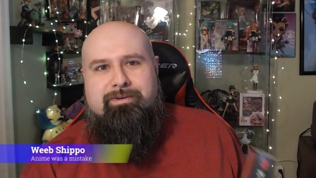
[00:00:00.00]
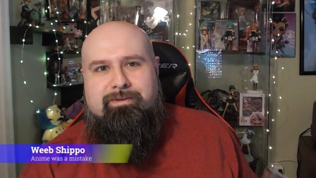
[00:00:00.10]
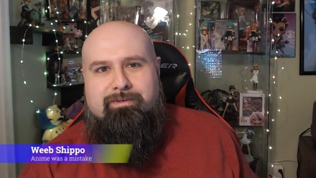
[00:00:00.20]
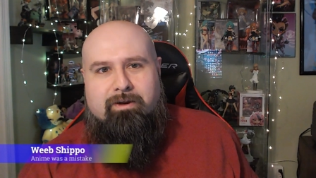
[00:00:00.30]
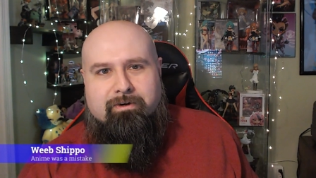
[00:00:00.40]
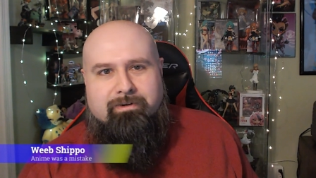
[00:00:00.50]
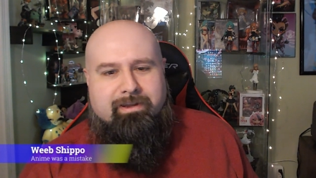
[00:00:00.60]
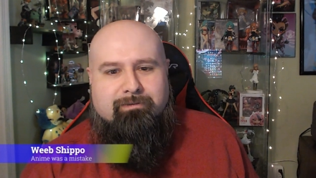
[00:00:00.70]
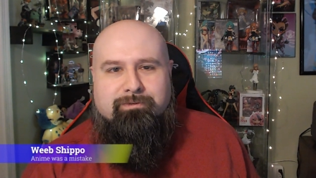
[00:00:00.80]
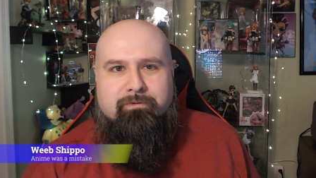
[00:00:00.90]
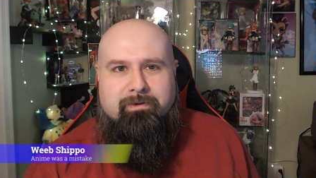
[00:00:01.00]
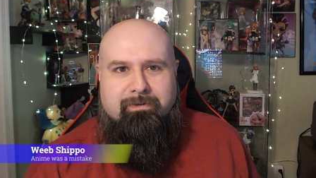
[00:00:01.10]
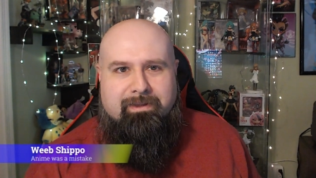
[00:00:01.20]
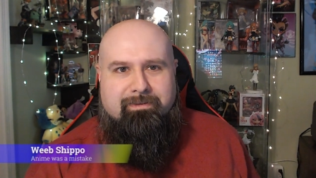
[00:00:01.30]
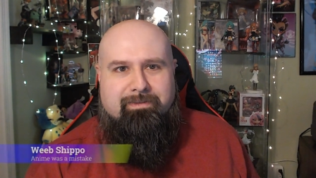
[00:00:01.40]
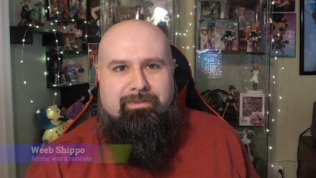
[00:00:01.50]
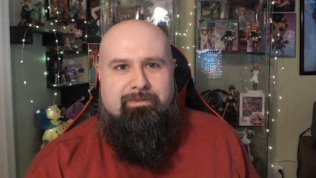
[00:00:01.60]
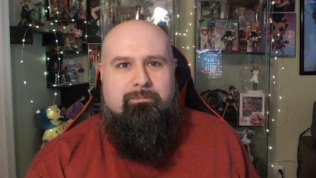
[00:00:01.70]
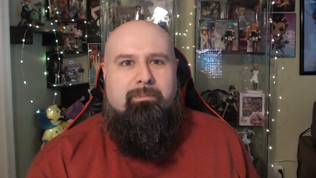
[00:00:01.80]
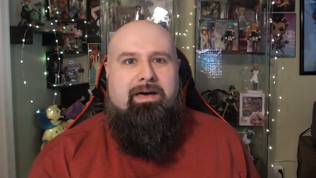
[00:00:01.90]
I'm sorry. I was really into
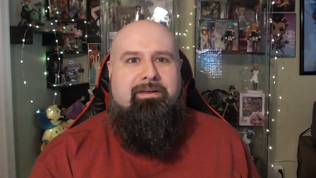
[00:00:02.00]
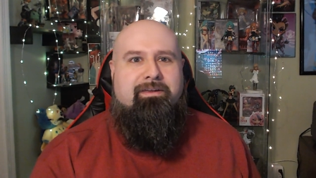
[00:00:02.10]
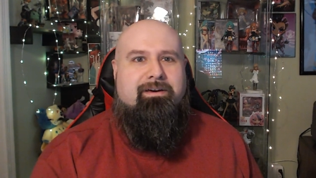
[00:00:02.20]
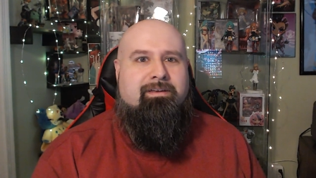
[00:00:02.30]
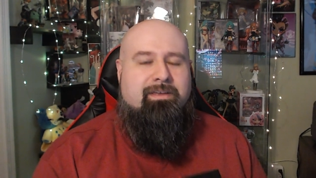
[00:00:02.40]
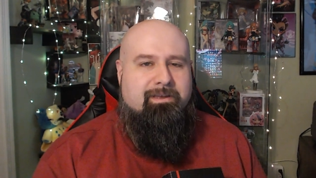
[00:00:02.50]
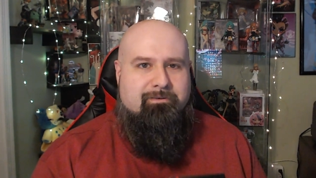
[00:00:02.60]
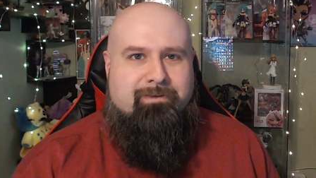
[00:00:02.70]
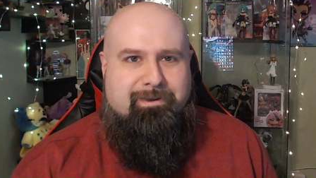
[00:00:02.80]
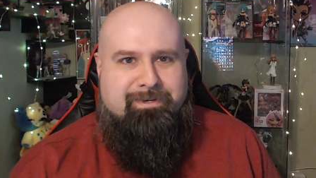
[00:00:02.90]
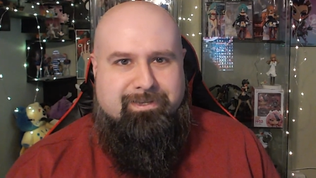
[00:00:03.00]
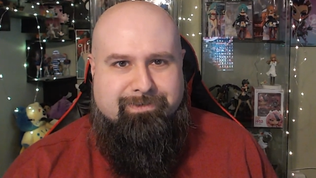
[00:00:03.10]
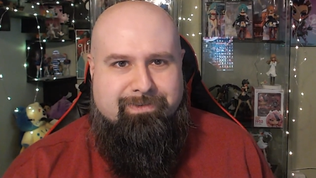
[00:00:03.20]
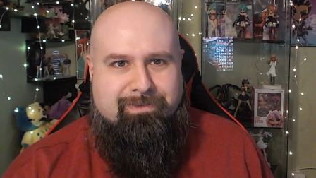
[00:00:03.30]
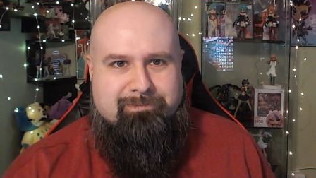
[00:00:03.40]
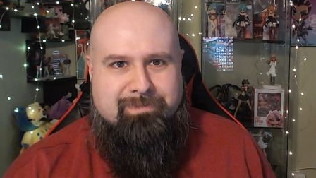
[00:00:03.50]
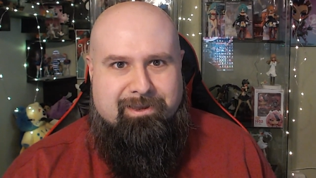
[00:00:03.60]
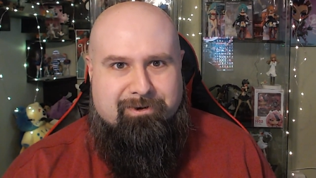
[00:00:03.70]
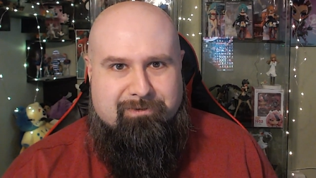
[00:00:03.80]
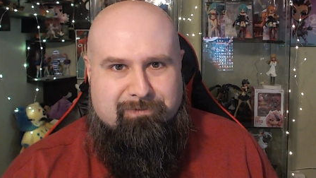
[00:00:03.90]
this manga. Brennan-chan just did
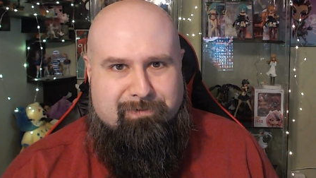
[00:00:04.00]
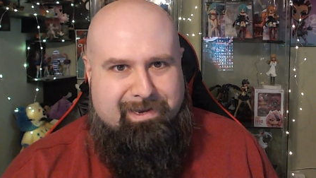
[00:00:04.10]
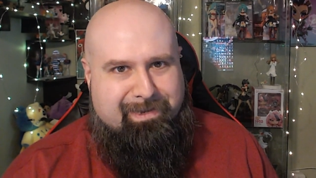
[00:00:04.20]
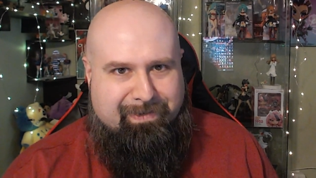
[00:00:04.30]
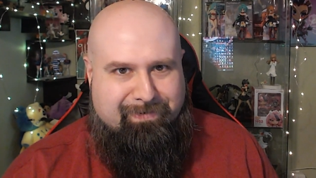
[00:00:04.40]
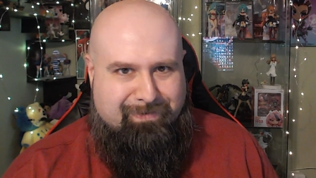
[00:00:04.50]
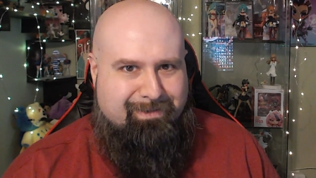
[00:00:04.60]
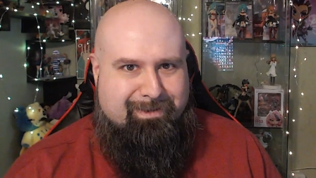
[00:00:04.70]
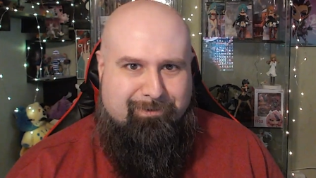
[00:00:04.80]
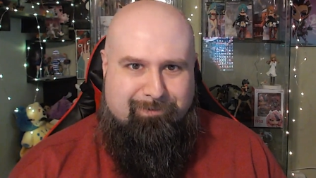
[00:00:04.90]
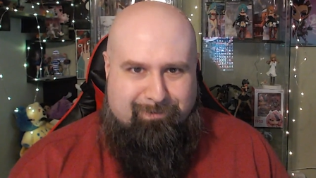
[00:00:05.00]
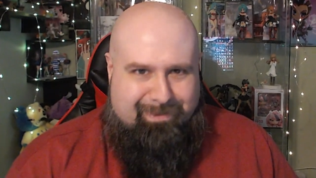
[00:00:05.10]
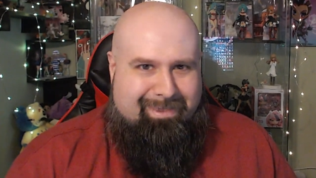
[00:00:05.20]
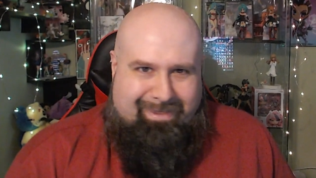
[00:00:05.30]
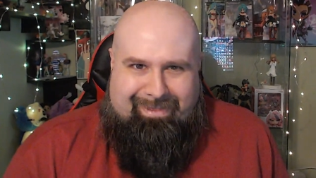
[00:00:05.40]
something crazy, Desu.